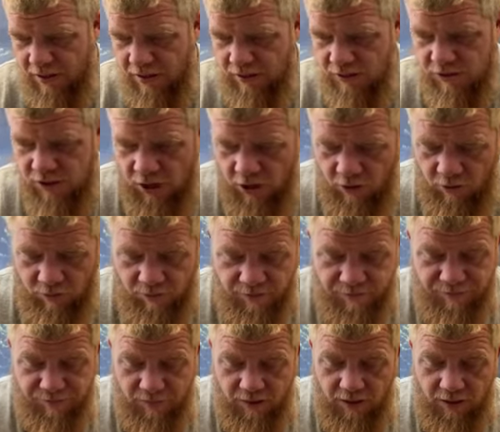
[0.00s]
so
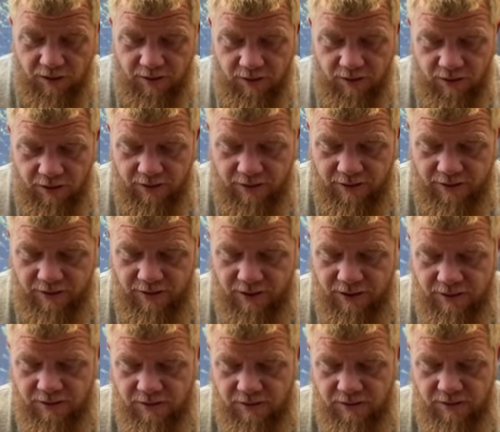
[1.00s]
you know,
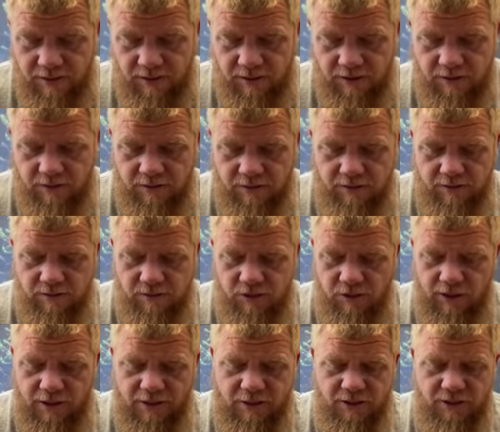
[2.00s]
and and
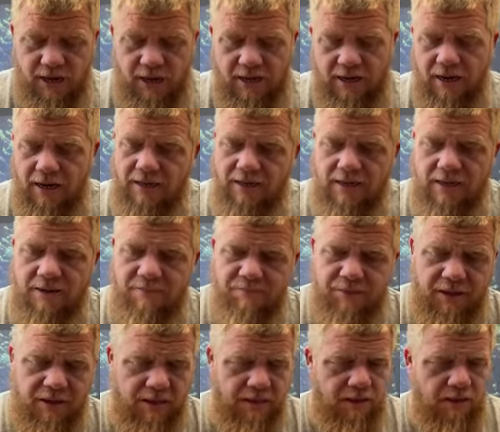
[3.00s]
so I just I, I let it
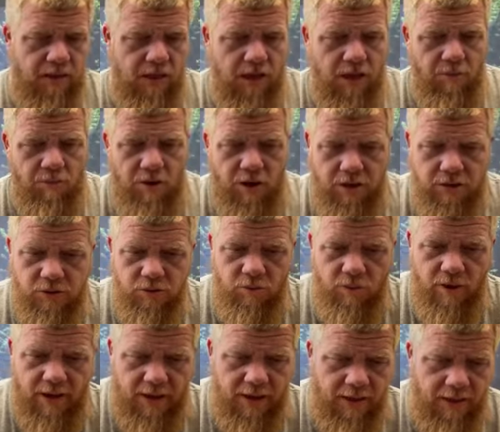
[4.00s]
be. I walked
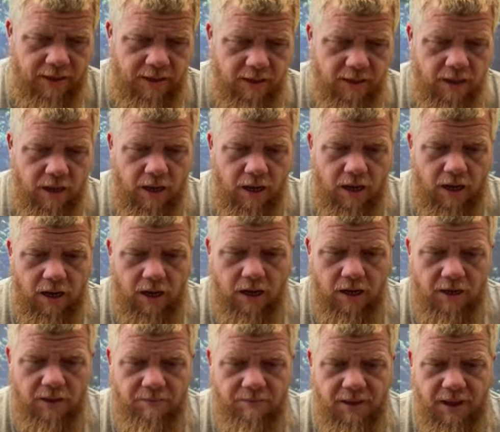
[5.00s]
away,
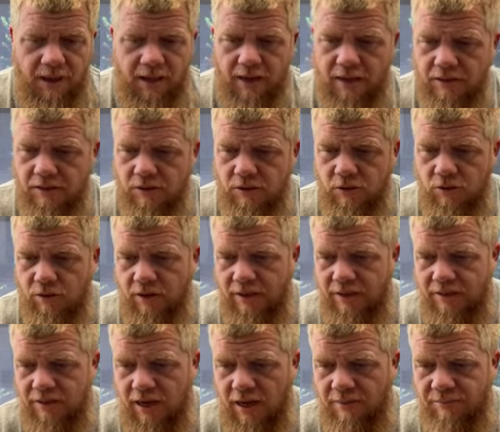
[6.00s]
um, and you know,
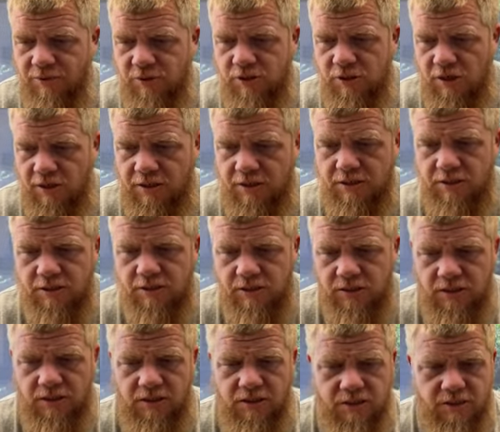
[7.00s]
it's I'm starting to
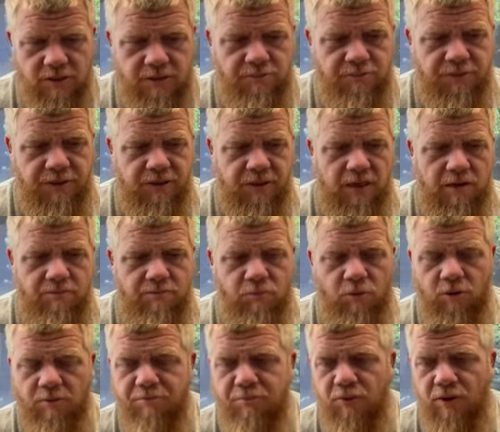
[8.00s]
see this become
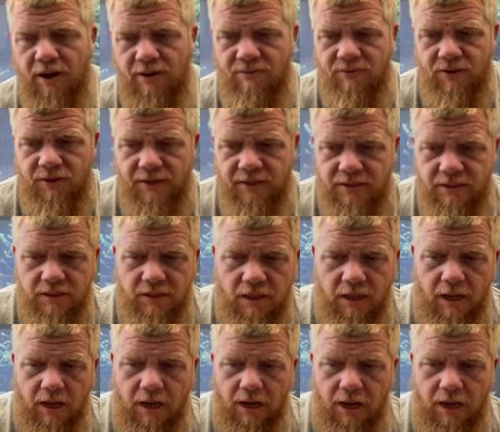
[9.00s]
more prevalent.
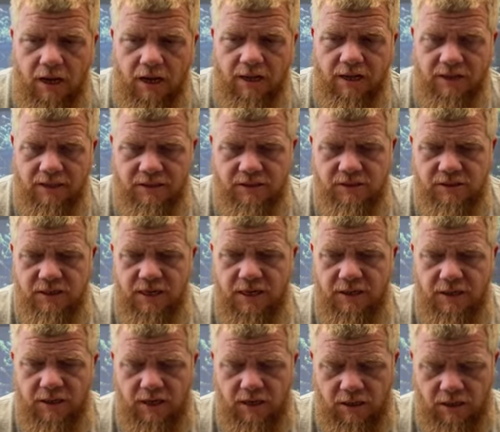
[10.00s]
Uh,
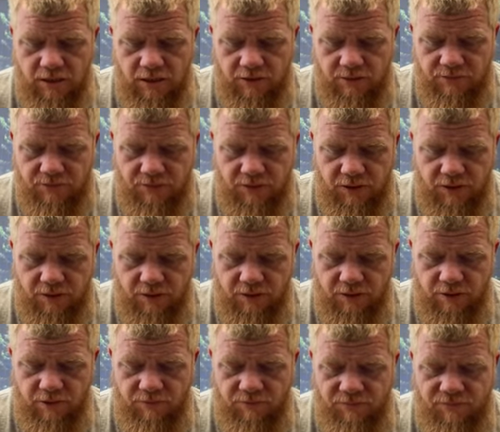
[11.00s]
instead of, uh,
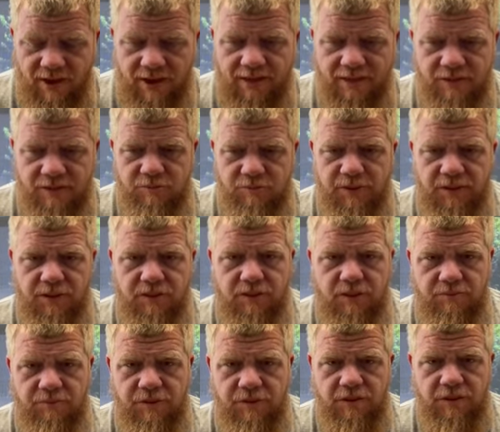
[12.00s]
of, violence being
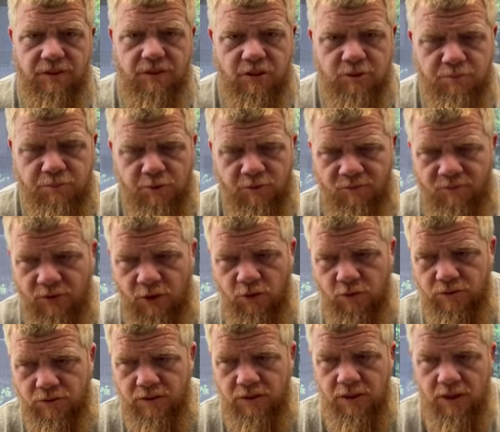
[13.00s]
something that is
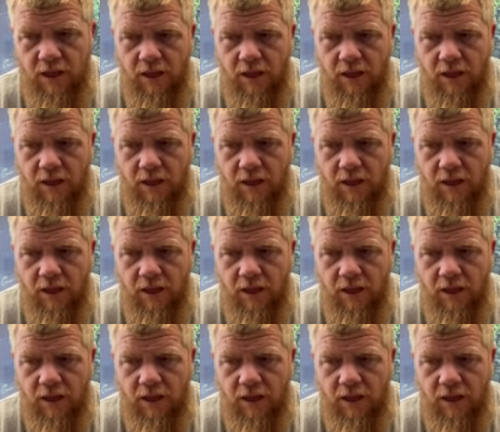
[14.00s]
provoked,